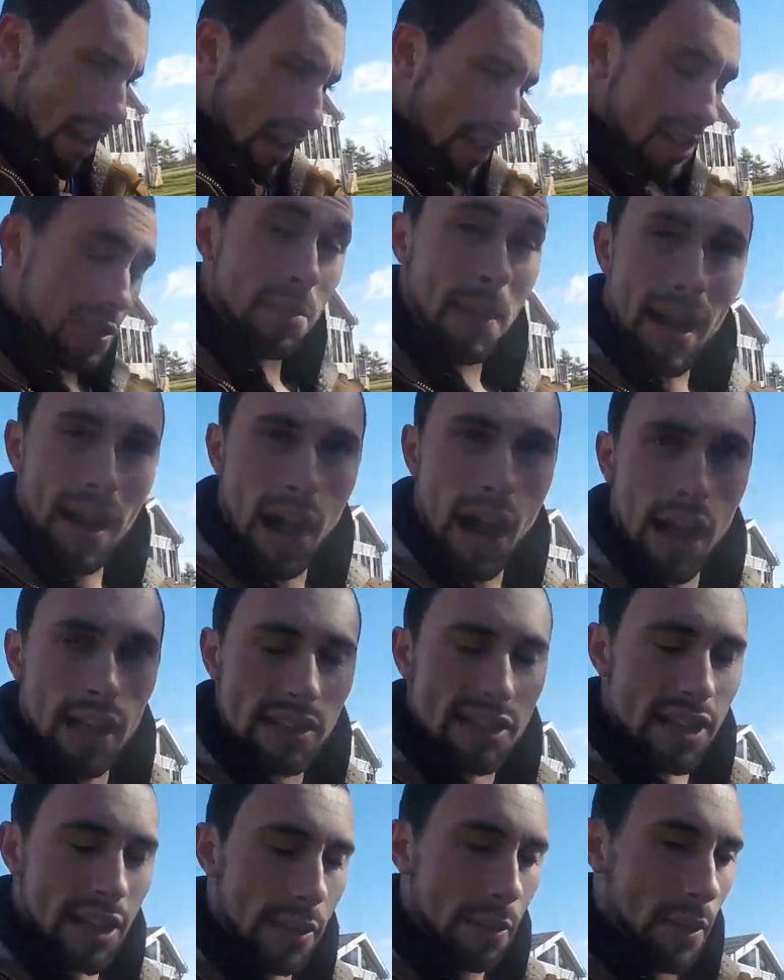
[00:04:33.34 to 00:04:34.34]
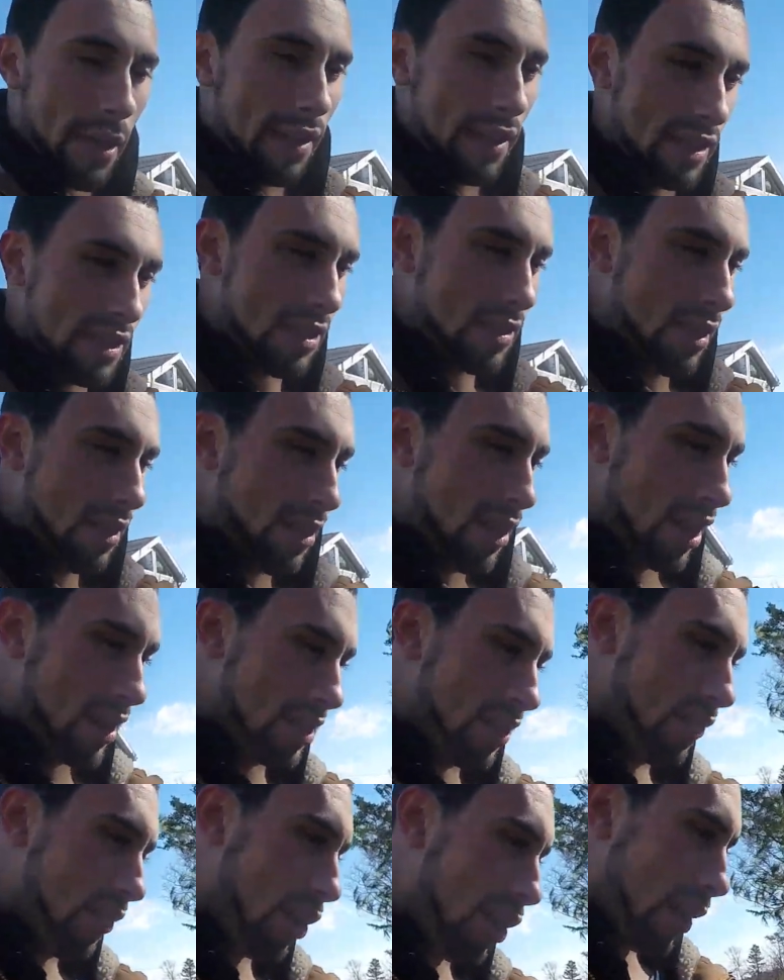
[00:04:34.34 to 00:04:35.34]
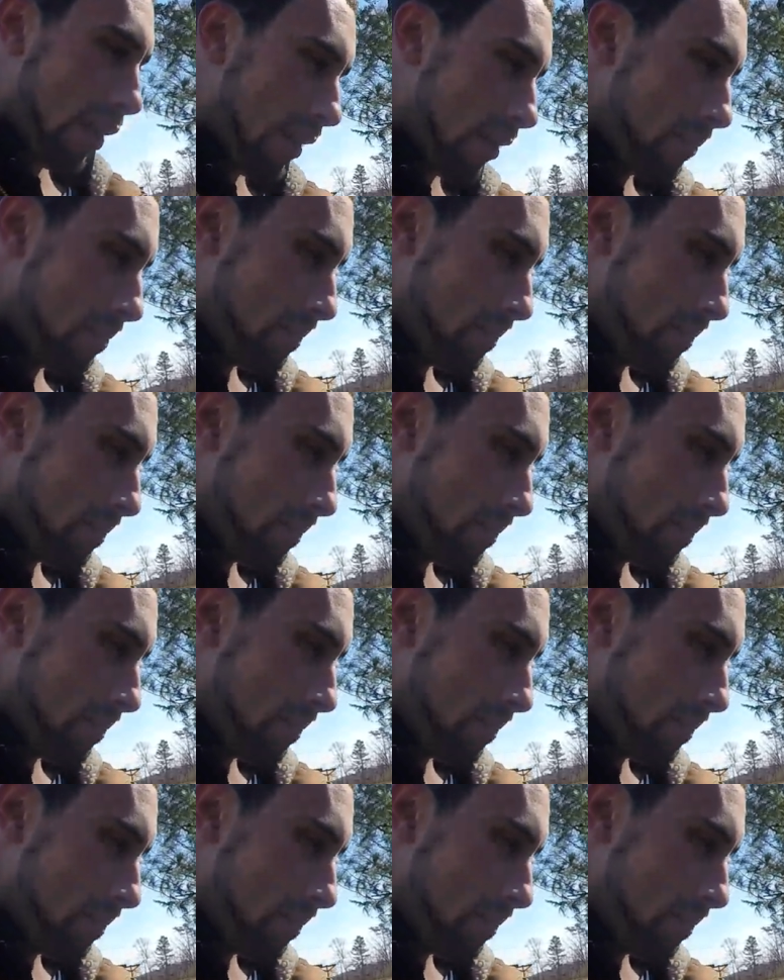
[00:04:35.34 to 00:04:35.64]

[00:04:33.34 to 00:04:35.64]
to my knowledge anyway, thus far.